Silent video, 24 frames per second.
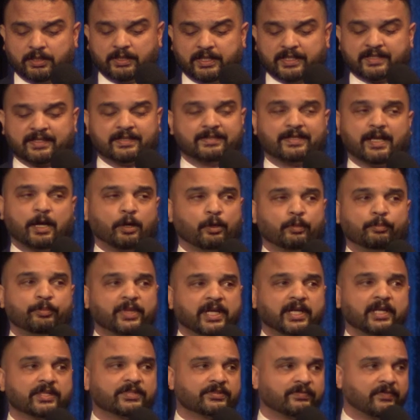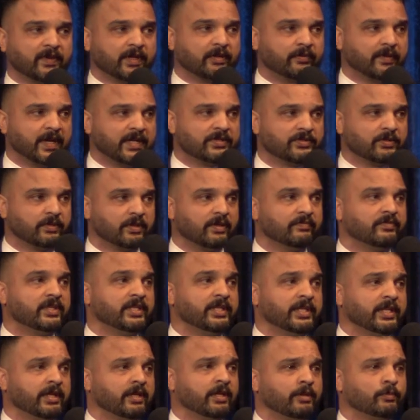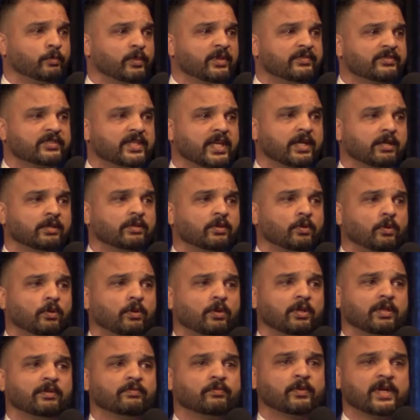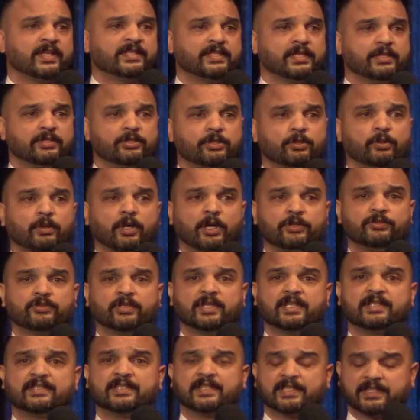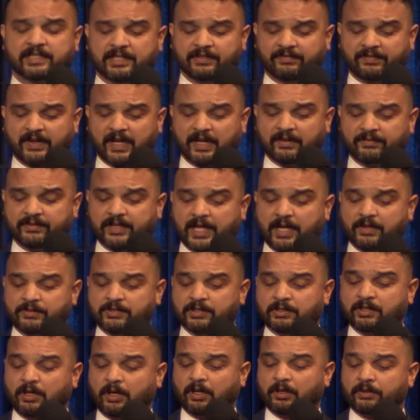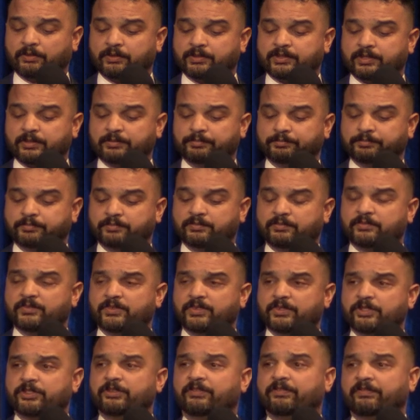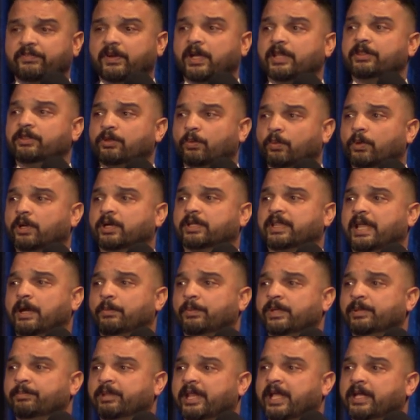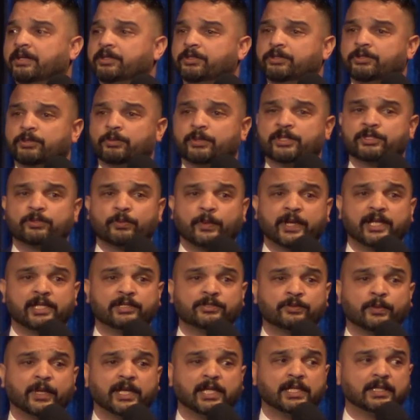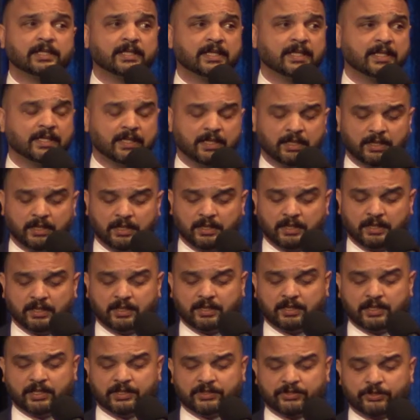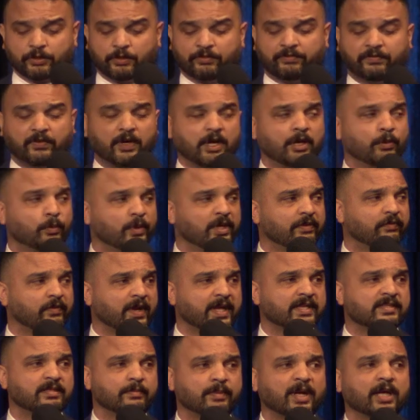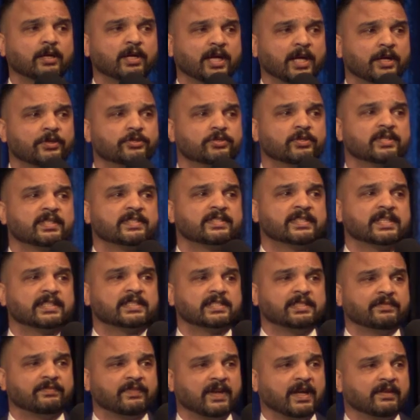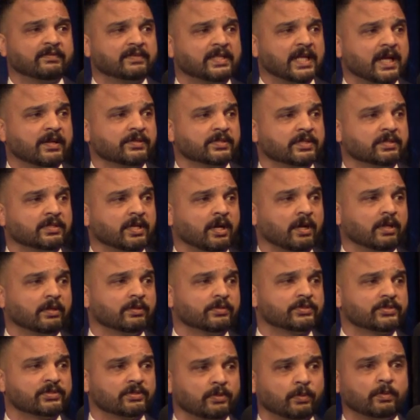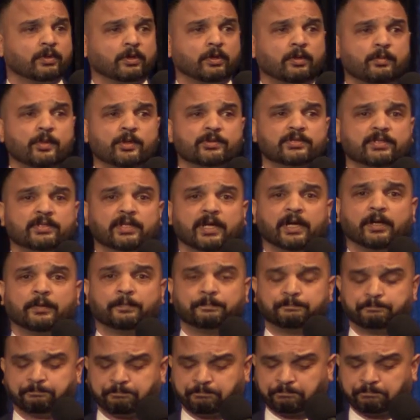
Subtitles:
This is our biggest fundraiser of the year, and we've set a goal of raising $265,000 to fund the work that we plan to do in 2020. And so far, we've raised about $165,000, so we're almost there.